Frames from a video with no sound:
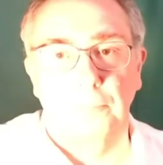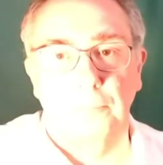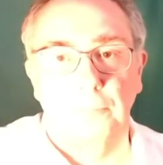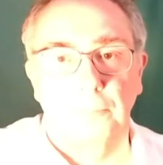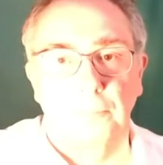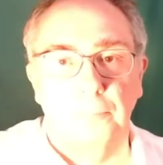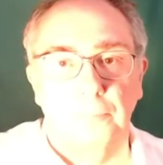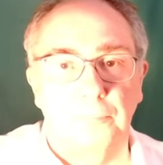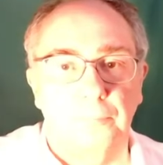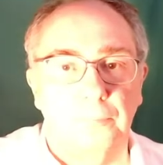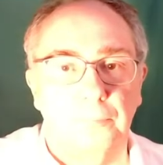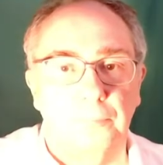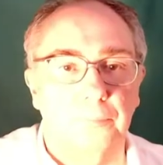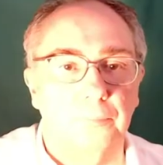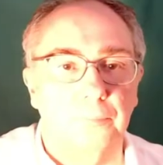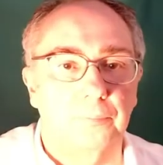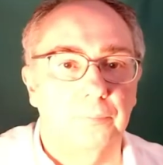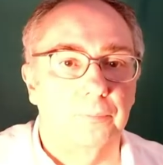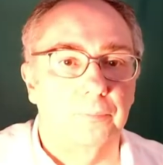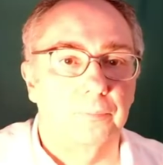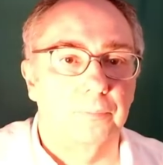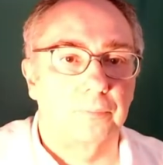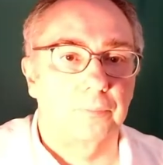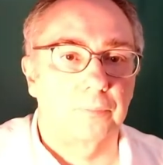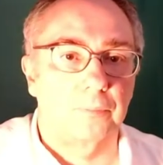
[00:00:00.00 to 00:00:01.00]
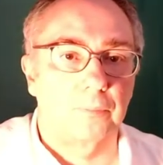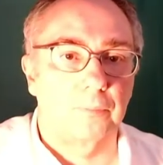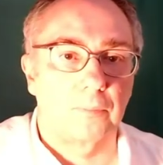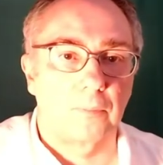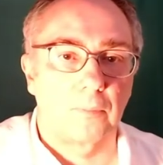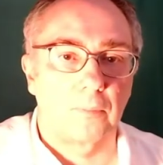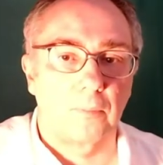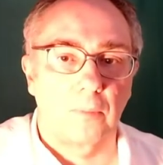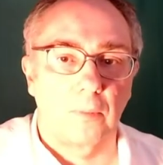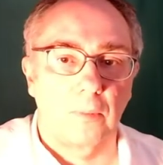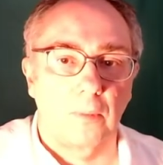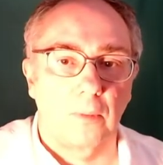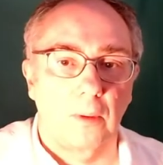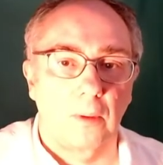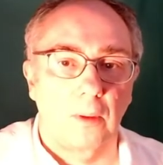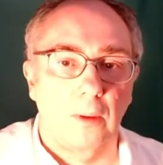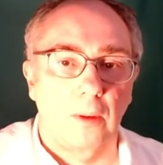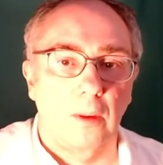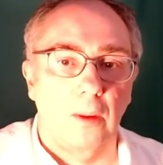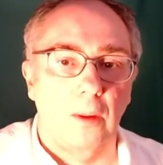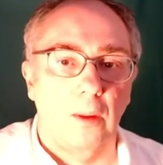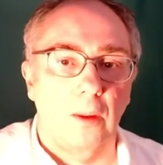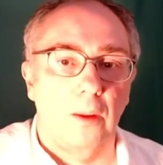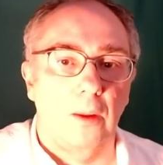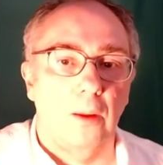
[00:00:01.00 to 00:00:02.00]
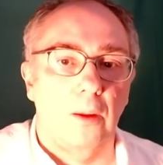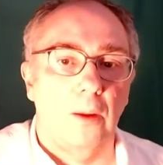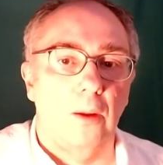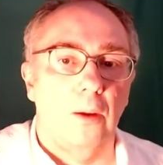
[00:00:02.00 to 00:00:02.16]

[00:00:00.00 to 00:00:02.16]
(no one is talking)